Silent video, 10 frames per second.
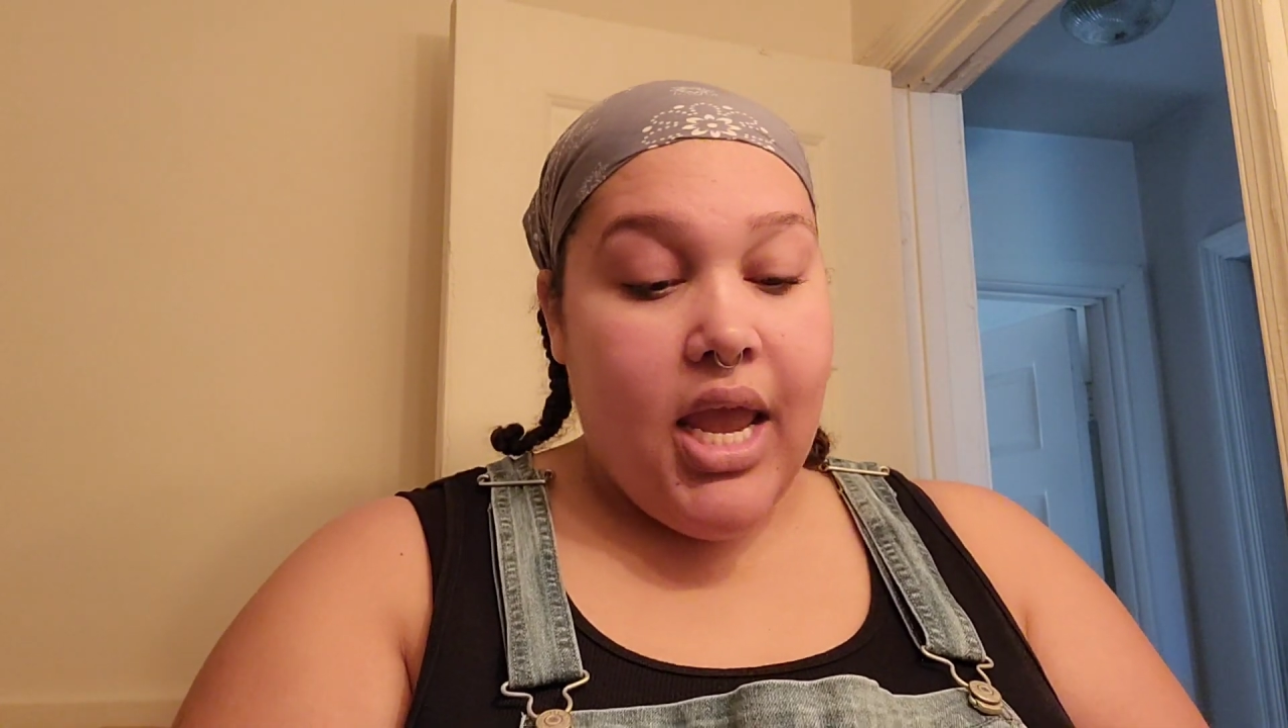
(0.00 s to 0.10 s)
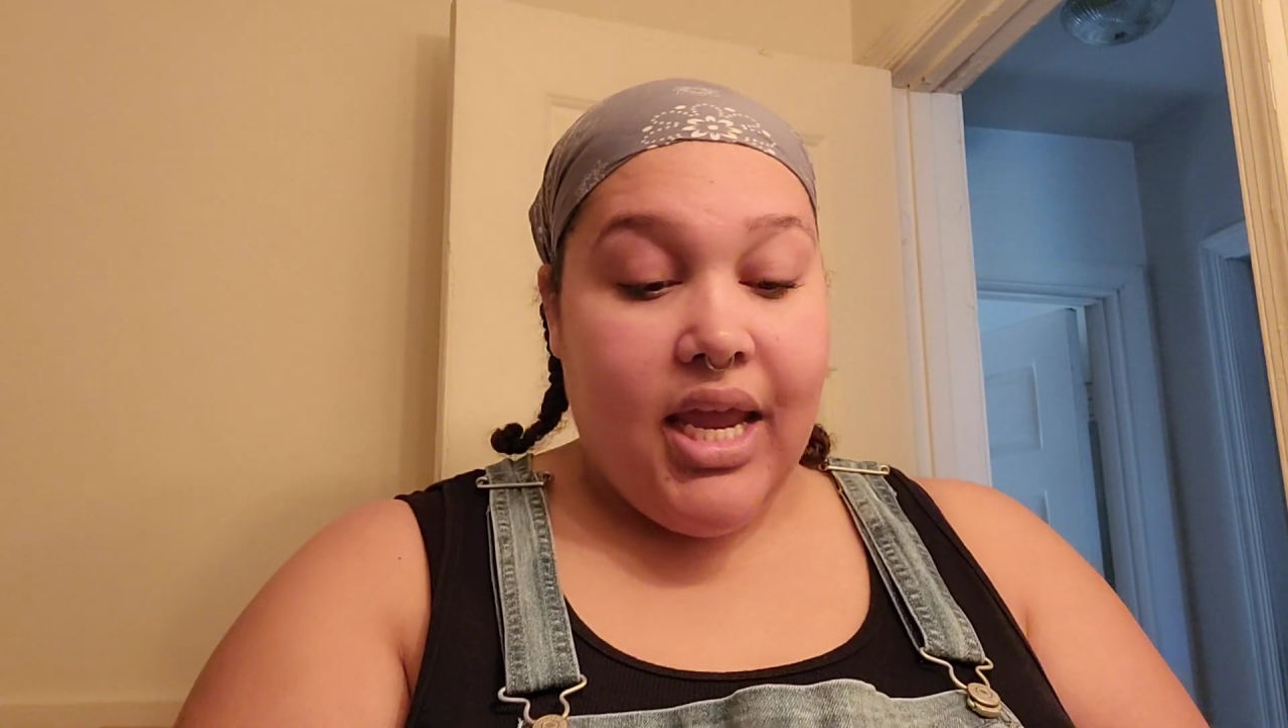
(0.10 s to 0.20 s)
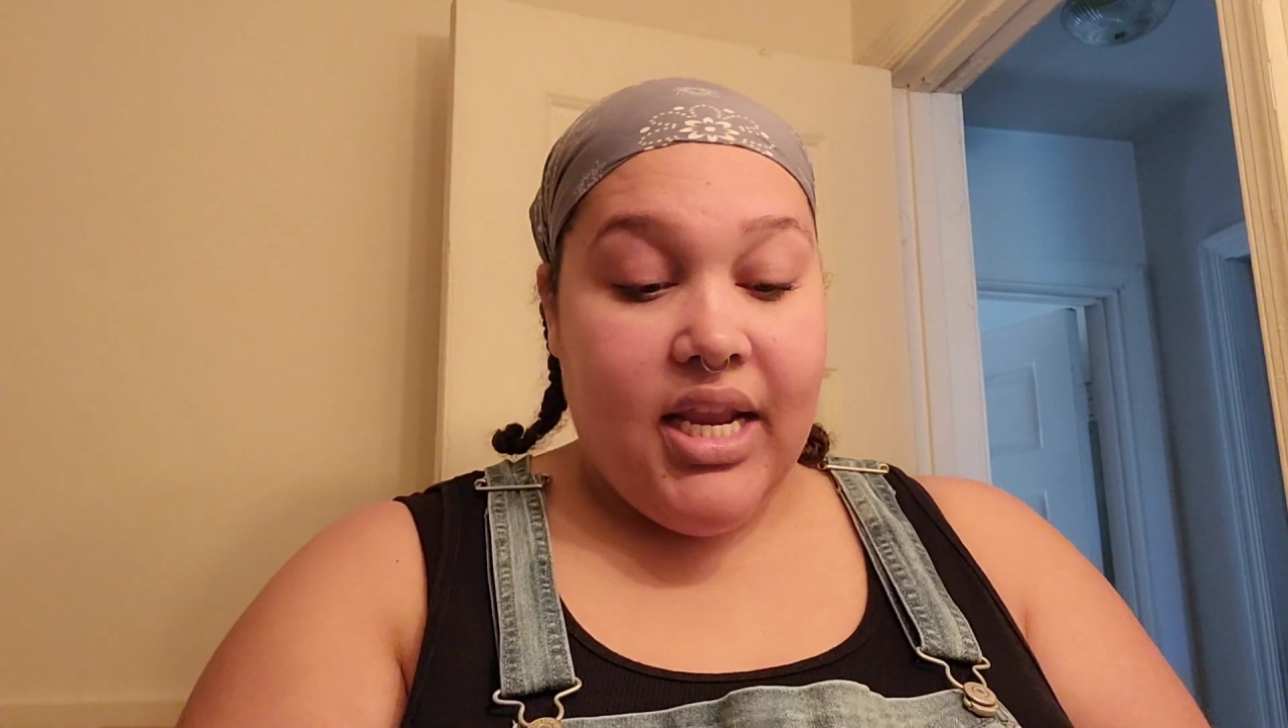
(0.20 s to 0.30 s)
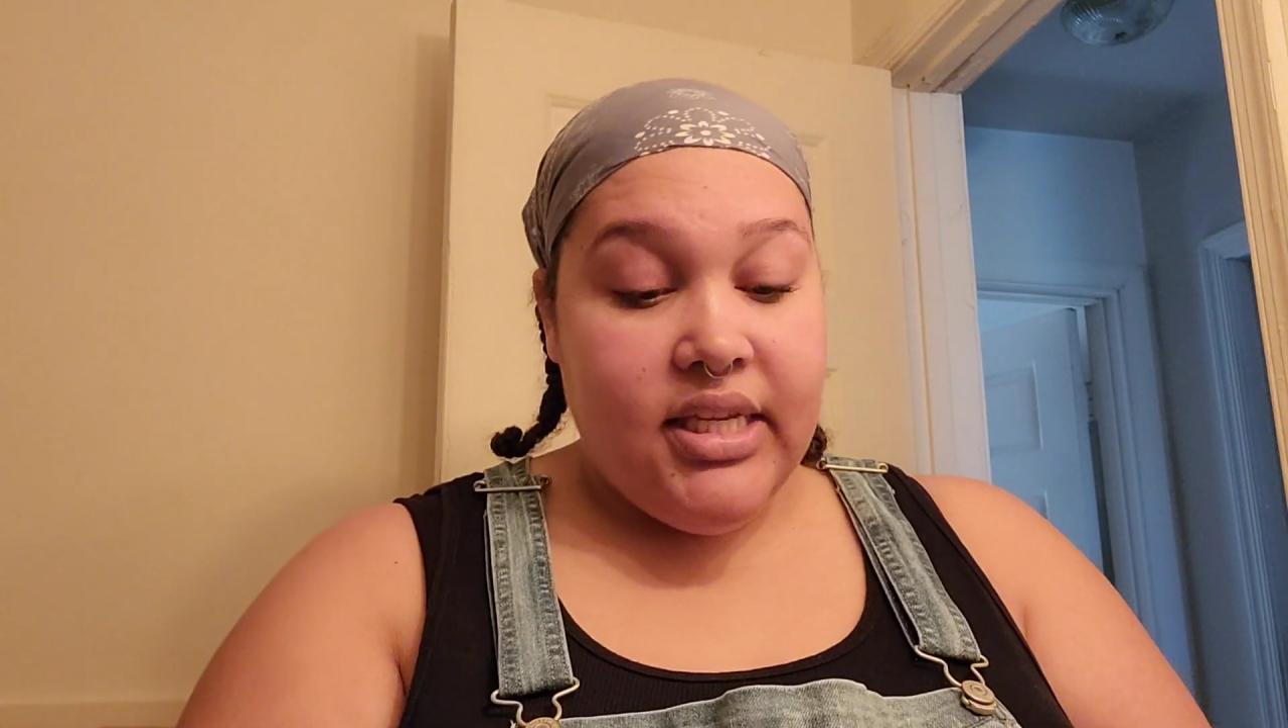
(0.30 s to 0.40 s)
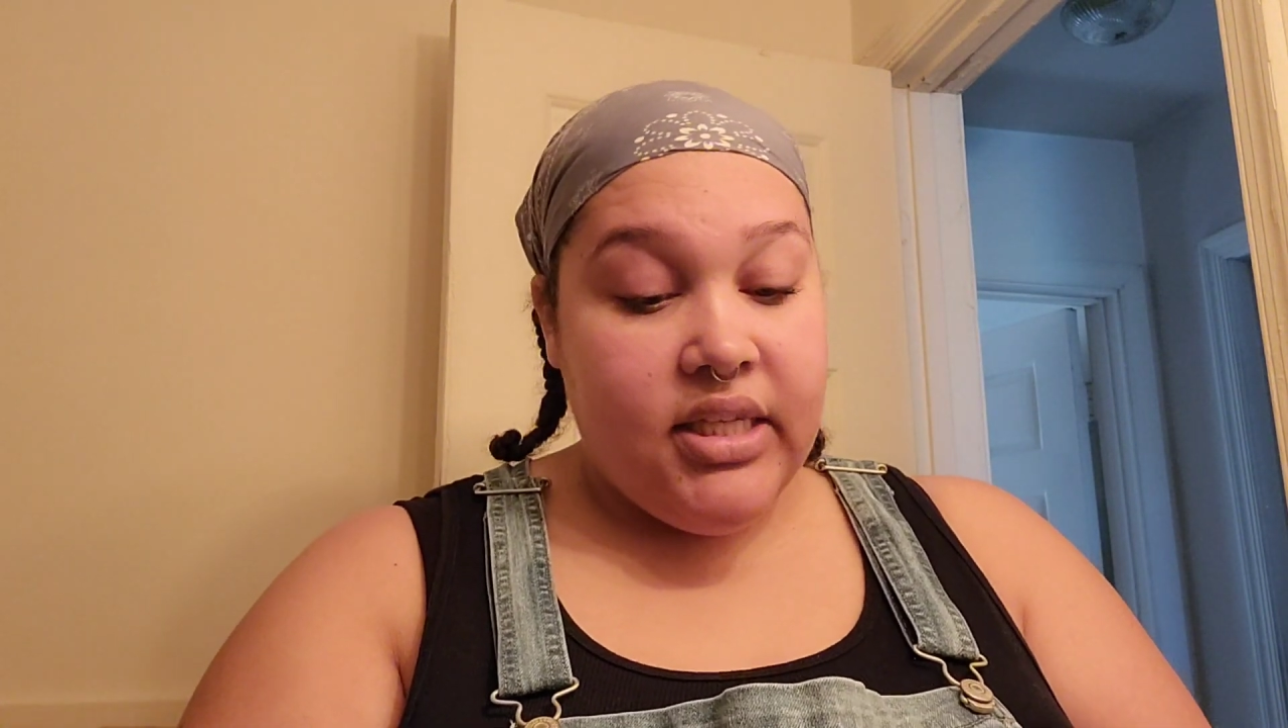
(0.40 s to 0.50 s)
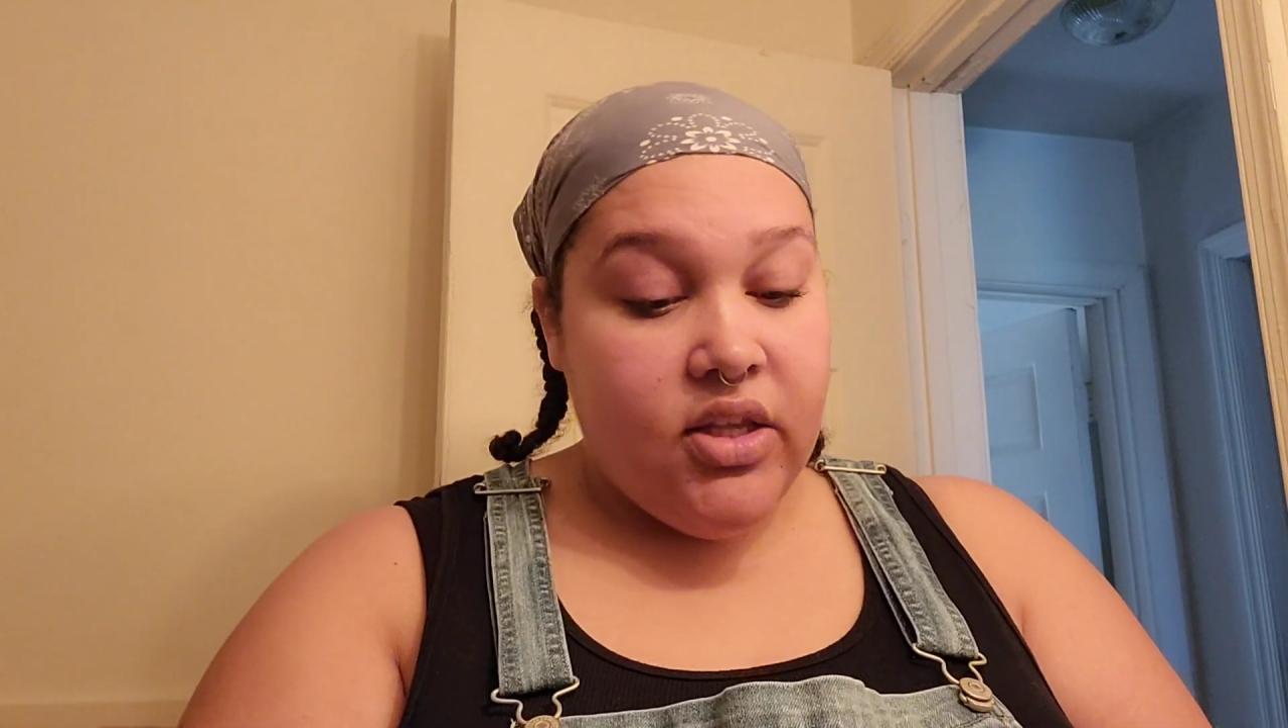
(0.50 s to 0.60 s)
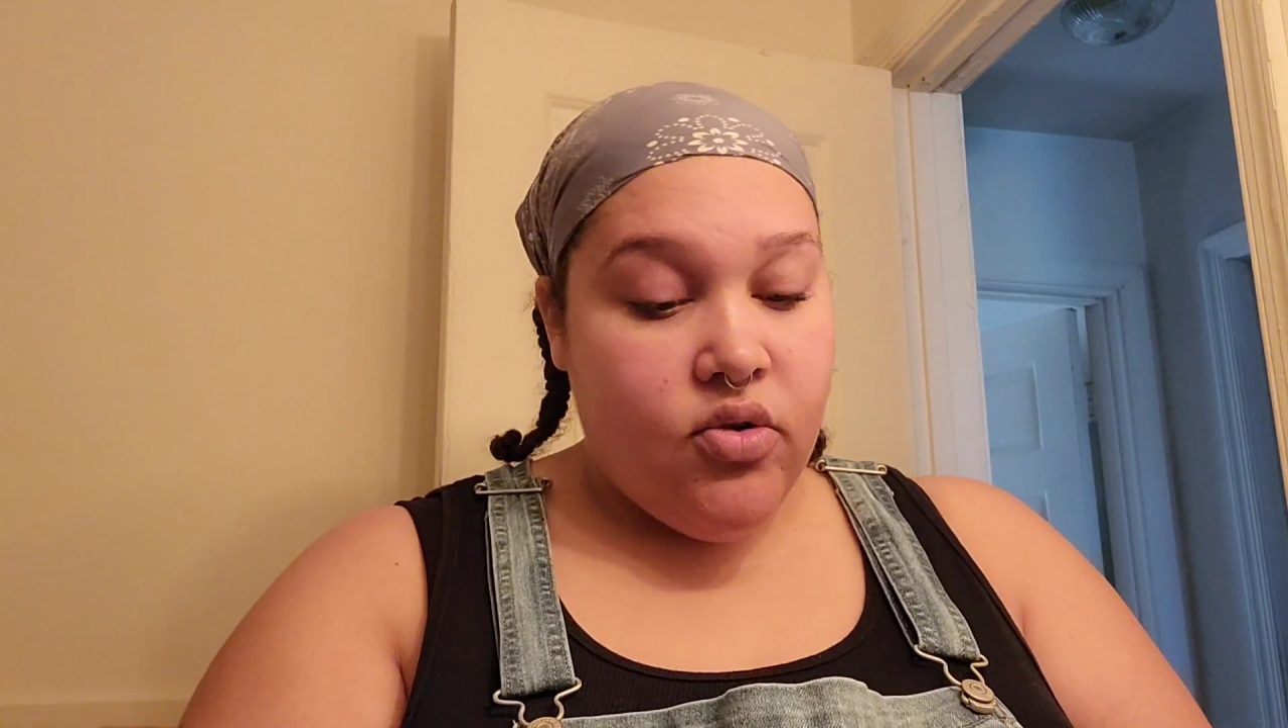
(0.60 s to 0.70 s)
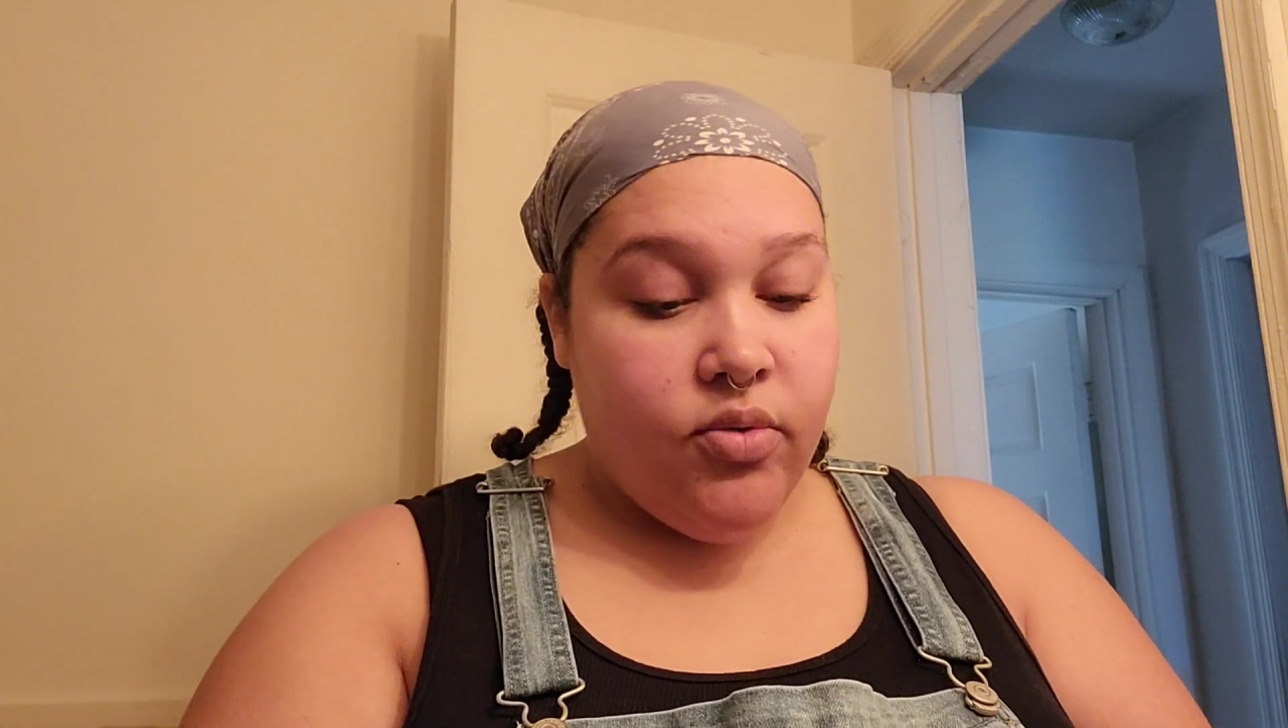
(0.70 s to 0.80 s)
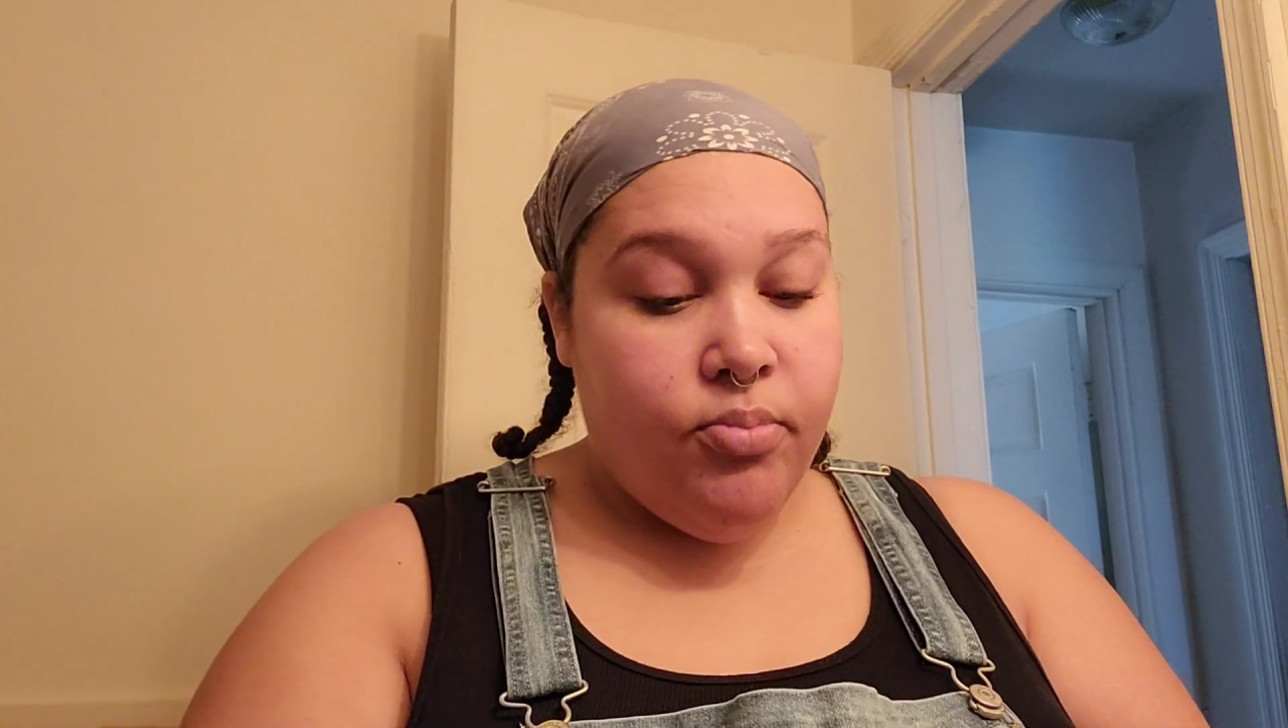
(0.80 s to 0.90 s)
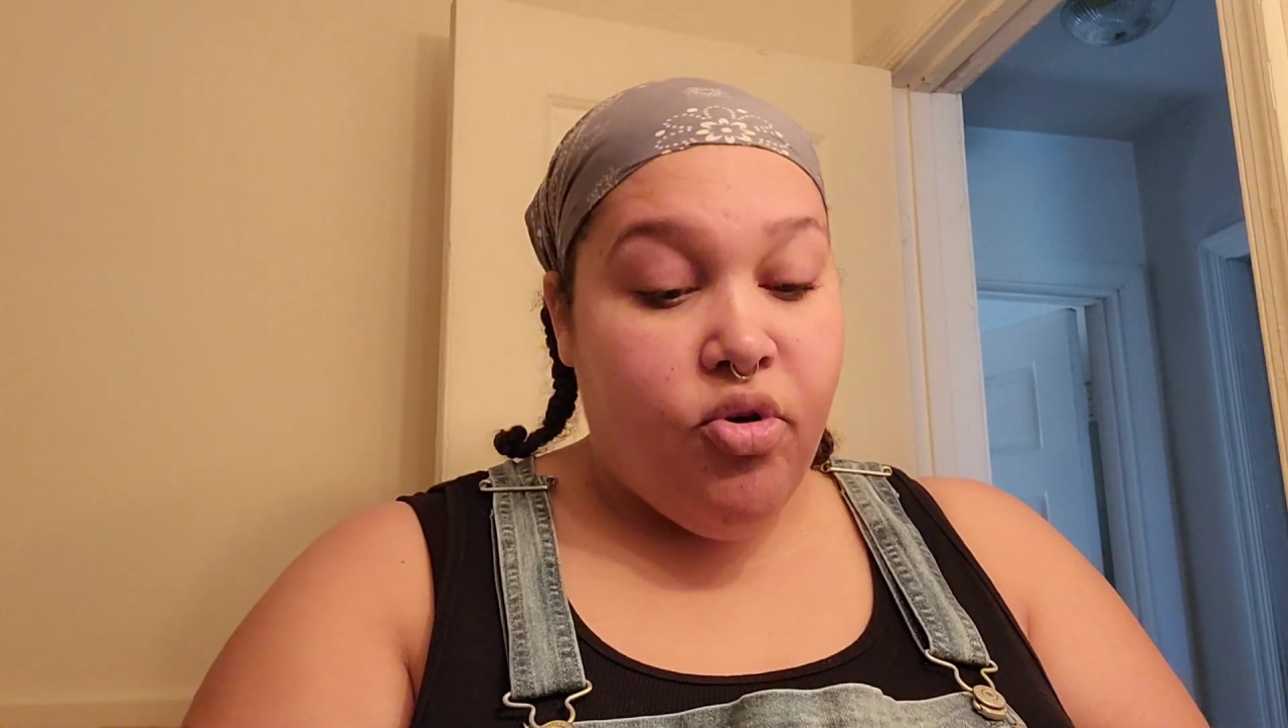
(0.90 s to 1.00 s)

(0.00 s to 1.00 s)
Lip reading: It is a little